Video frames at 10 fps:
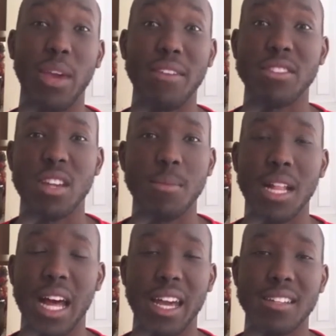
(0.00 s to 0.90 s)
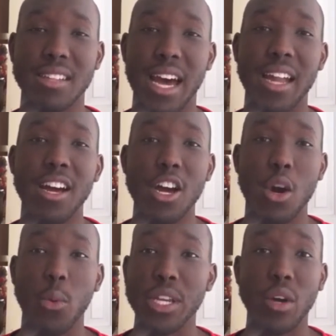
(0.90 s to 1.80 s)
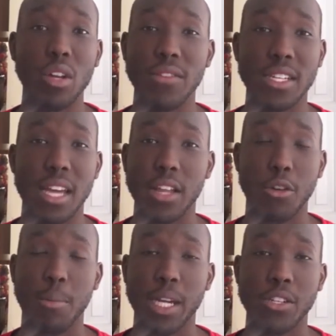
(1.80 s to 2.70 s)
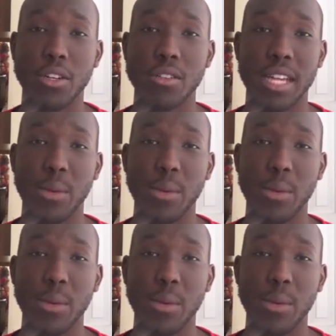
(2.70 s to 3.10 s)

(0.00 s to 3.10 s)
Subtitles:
We have some clients that we don't even take their pictures.